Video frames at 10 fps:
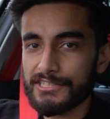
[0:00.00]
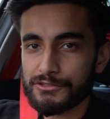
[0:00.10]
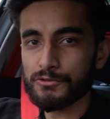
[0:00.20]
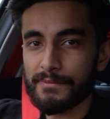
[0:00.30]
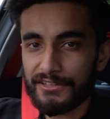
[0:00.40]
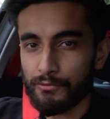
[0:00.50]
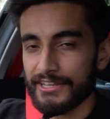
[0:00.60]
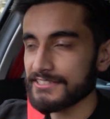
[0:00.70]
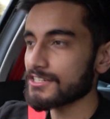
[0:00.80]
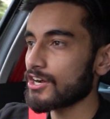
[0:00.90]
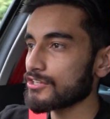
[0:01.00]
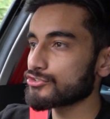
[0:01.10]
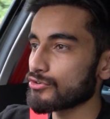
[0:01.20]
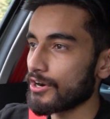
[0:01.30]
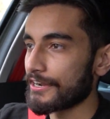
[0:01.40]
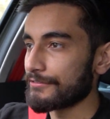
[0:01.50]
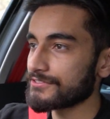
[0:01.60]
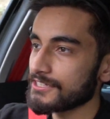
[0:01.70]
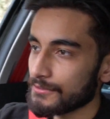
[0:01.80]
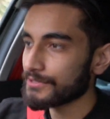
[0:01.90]
Let's talk about the way this car drives,
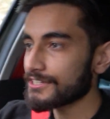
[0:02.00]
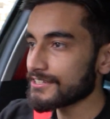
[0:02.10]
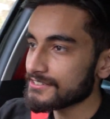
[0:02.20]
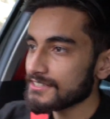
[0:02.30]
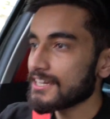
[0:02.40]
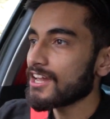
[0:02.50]
because